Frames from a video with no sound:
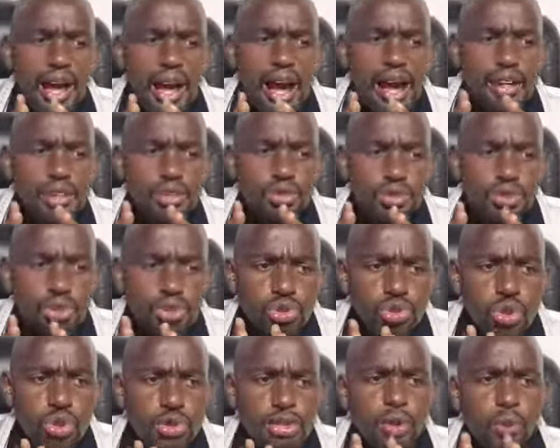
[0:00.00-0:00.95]
I
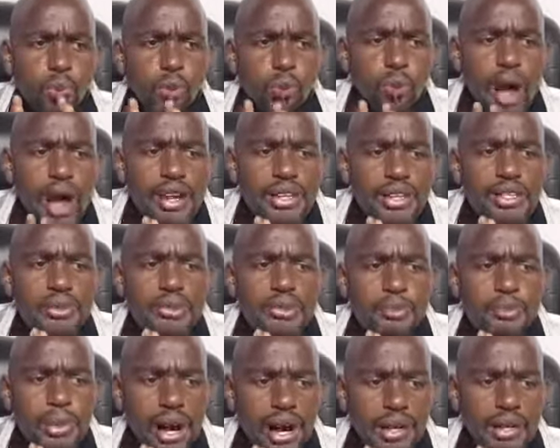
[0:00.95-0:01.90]
saw the wise
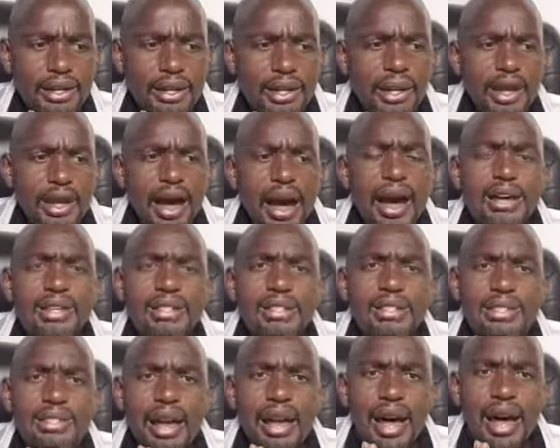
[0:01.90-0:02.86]
man
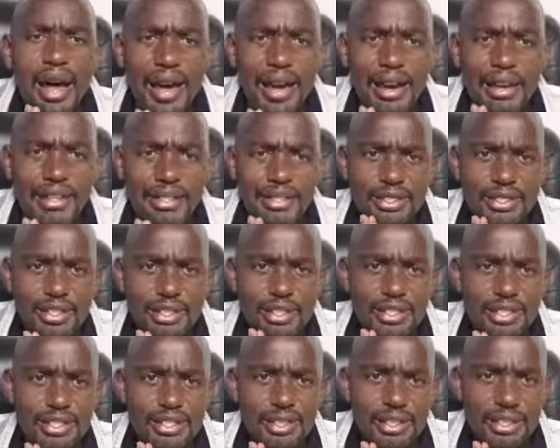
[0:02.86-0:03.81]
has eyes
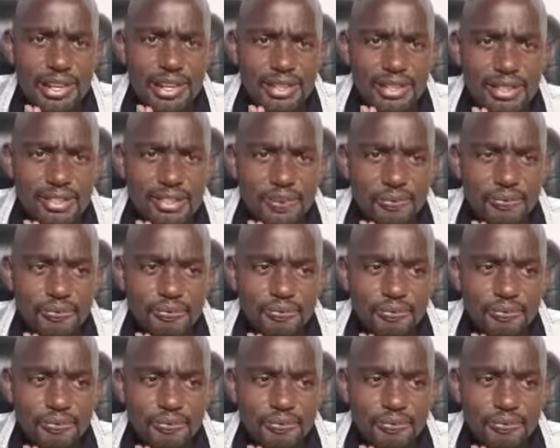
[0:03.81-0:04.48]
in his head,